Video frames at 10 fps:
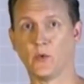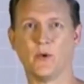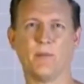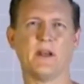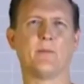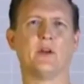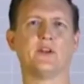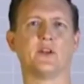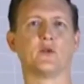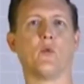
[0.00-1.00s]
would be to put
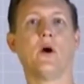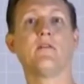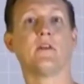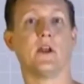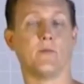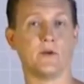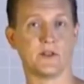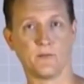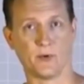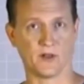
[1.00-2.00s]
just one of the numbers
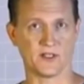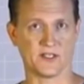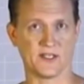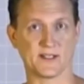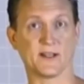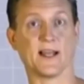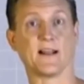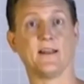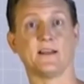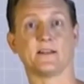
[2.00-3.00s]
in parentheses, like
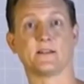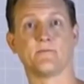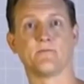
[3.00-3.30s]
this.